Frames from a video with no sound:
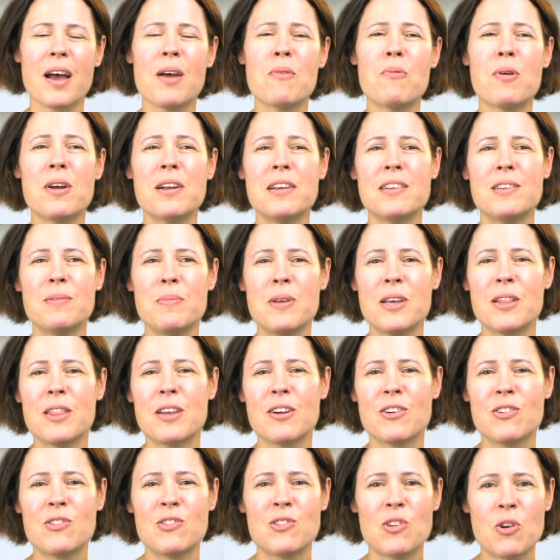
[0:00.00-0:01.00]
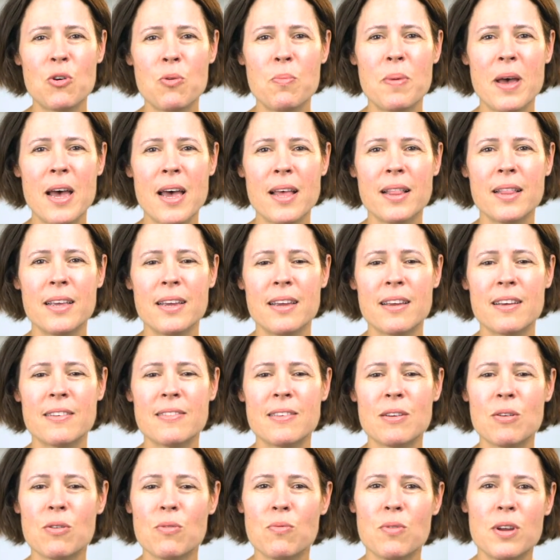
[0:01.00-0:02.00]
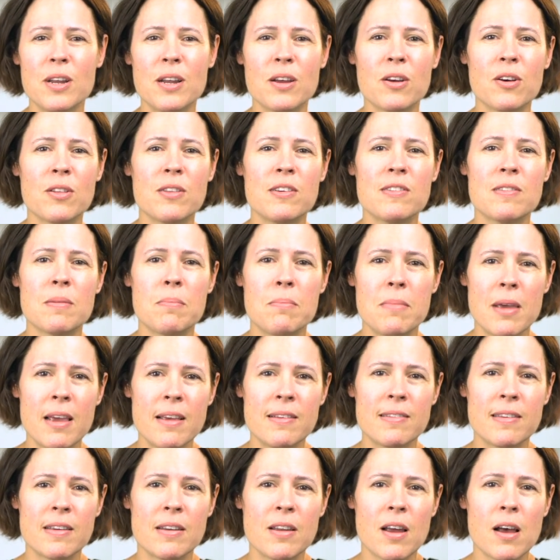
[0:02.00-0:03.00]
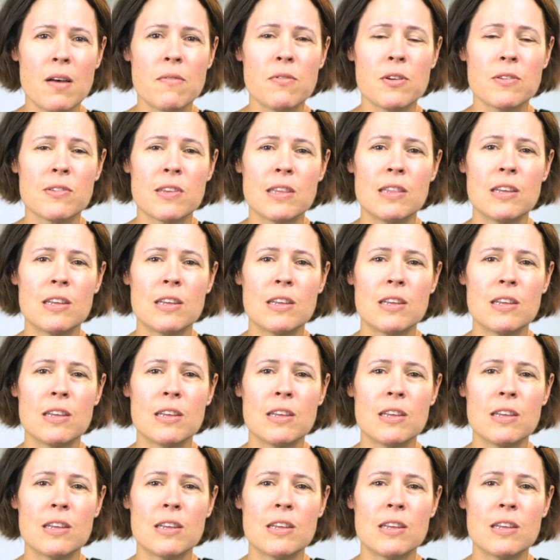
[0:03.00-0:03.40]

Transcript: I wanted to be in there so badly because they were reading all these amazing novels